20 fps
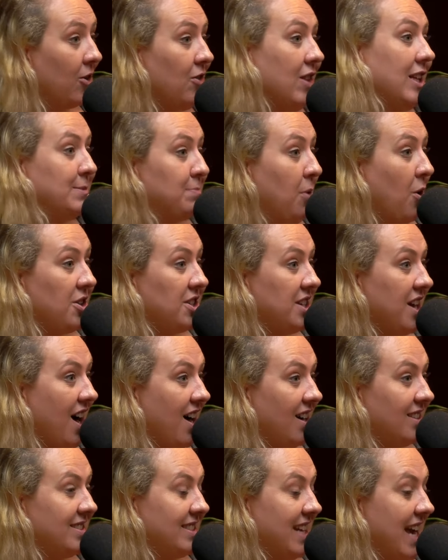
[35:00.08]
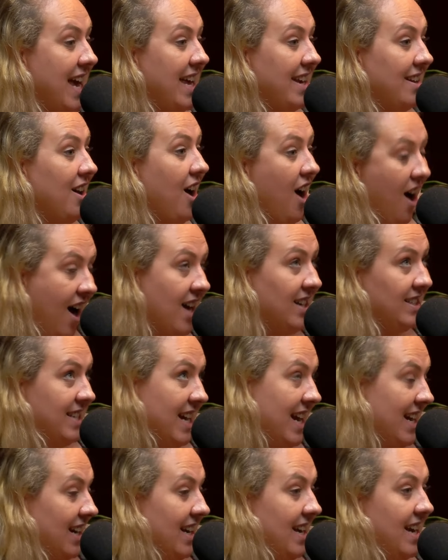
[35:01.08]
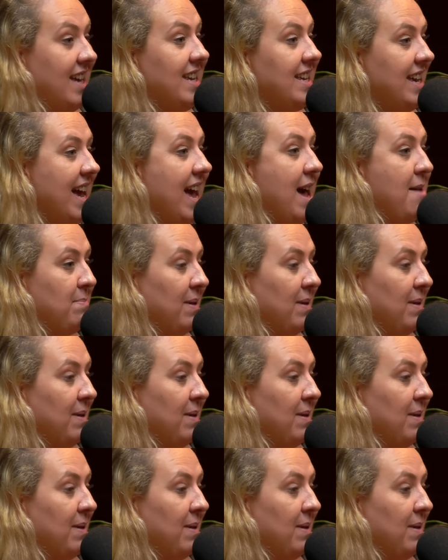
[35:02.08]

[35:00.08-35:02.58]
on this podcast in ideally a year,